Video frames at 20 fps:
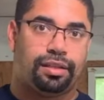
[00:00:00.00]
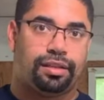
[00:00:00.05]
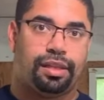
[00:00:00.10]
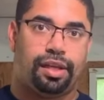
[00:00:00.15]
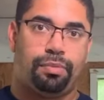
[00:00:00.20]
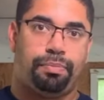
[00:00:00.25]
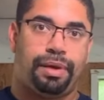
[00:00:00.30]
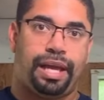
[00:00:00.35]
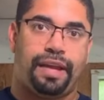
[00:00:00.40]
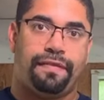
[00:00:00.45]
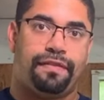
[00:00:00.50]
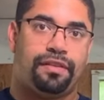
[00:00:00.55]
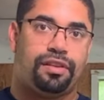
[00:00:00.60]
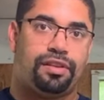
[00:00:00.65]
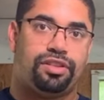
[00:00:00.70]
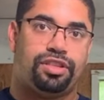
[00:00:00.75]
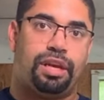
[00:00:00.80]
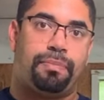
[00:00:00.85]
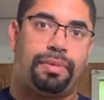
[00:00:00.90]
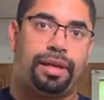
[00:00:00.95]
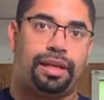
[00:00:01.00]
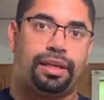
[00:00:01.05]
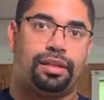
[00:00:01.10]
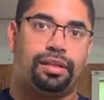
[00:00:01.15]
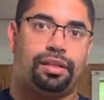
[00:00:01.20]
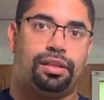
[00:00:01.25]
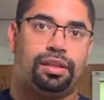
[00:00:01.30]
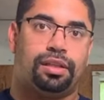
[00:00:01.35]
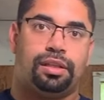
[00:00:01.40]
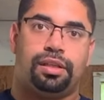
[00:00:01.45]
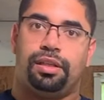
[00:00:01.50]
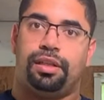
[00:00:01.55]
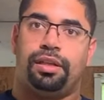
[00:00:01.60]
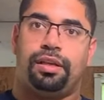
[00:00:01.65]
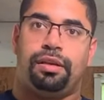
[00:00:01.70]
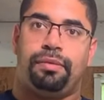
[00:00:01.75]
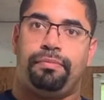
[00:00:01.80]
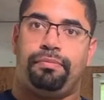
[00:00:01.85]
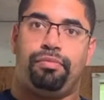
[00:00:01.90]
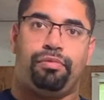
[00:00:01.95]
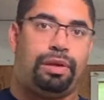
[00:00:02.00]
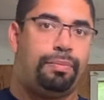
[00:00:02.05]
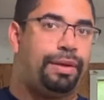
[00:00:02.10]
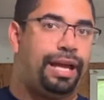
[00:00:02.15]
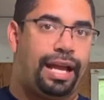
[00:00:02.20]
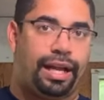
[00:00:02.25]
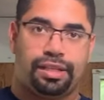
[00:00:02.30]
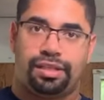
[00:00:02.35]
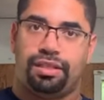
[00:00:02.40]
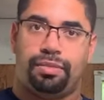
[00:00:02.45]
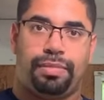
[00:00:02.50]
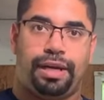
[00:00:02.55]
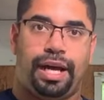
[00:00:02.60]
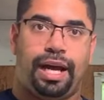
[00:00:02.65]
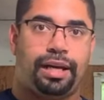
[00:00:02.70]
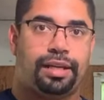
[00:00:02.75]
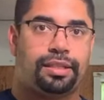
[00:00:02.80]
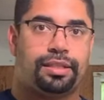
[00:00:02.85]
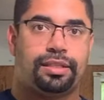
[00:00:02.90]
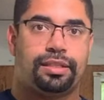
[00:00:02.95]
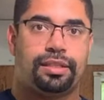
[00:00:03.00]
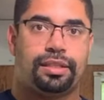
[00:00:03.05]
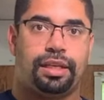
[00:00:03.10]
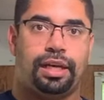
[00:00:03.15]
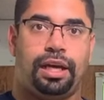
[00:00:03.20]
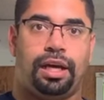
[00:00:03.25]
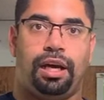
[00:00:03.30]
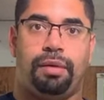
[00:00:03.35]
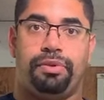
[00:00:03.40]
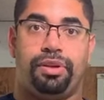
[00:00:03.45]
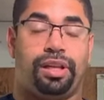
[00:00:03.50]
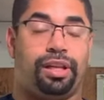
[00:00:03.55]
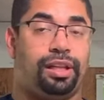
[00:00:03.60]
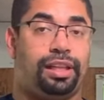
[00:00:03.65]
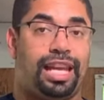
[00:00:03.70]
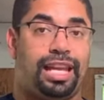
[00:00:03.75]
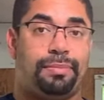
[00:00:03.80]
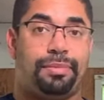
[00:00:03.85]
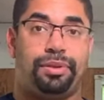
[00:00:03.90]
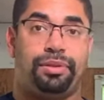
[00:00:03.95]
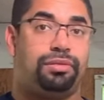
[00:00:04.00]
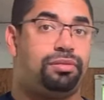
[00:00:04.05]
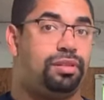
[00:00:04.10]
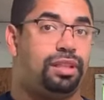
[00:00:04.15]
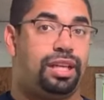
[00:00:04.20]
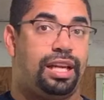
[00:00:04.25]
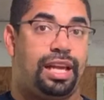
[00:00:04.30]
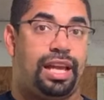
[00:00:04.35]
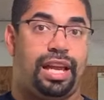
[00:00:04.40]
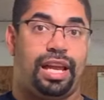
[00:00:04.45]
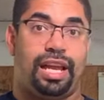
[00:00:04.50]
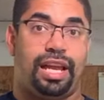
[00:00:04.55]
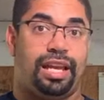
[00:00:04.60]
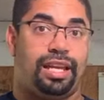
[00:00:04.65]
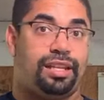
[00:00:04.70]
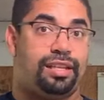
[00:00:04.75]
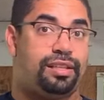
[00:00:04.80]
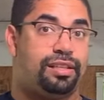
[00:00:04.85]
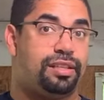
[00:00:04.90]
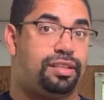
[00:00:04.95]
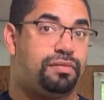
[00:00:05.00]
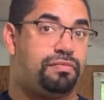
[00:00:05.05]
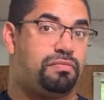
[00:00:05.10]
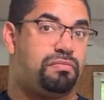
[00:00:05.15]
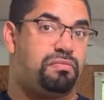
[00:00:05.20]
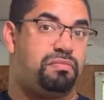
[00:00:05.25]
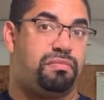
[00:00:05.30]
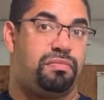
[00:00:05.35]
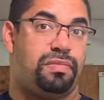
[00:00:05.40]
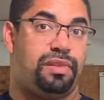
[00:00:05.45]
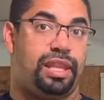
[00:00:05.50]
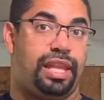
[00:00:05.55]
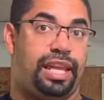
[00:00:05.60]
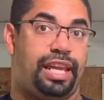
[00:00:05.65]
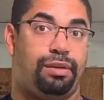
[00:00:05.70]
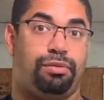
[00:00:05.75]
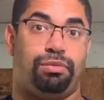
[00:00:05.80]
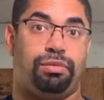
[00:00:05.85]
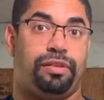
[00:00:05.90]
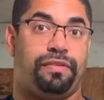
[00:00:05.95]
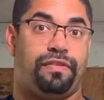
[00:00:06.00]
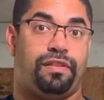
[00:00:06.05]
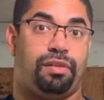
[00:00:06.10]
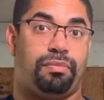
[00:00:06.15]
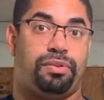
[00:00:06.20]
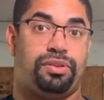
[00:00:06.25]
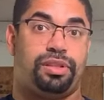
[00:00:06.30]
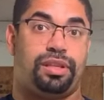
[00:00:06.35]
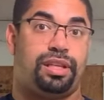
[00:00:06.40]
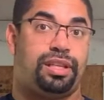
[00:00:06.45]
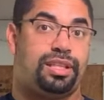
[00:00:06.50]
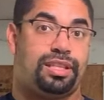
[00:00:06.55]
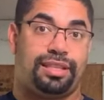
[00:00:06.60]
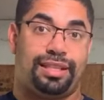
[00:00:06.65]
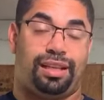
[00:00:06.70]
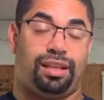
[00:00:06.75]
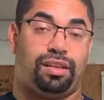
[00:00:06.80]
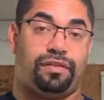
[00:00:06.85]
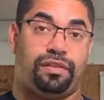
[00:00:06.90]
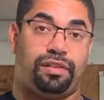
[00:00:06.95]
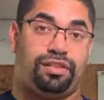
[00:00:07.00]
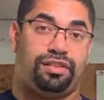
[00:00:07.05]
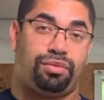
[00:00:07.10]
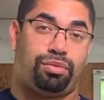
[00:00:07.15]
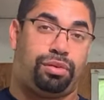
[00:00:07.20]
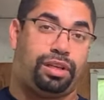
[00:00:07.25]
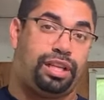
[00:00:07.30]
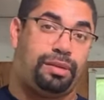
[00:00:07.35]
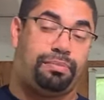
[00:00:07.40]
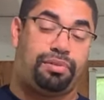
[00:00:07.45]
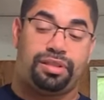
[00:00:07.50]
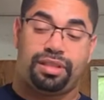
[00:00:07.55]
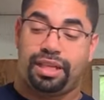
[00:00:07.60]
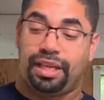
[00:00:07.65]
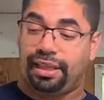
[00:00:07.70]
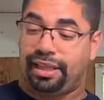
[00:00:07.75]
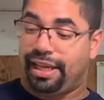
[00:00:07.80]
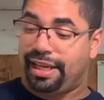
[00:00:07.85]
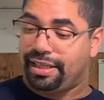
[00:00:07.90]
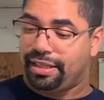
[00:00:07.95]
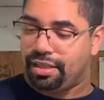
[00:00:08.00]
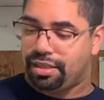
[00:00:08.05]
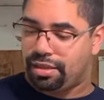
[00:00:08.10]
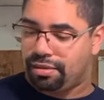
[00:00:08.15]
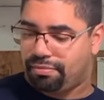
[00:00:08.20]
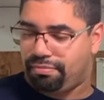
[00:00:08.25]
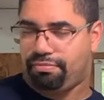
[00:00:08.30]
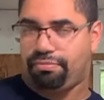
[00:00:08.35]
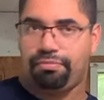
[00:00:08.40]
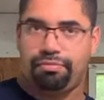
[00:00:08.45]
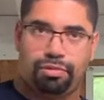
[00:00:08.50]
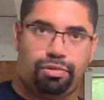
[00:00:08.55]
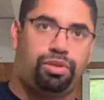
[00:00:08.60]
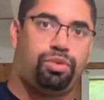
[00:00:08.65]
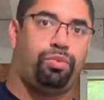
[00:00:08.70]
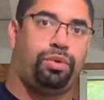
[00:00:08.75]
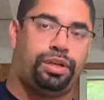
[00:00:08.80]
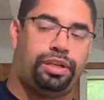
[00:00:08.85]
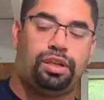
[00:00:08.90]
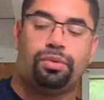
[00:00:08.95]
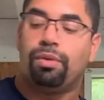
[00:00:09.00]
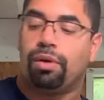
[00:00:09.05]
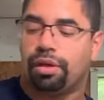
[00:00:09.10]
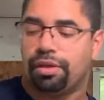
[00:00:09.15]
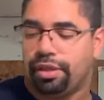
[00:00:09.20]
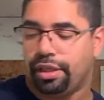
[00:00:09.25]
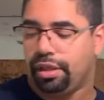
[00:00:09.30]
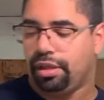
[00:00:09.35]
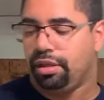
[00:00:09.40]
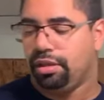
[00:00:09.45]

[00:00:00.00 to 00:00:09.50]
They'll pay for the shipping. Repackage in the box, um, you get a label, and they will refurbish it and sell it for 20% less with a one-year warranty.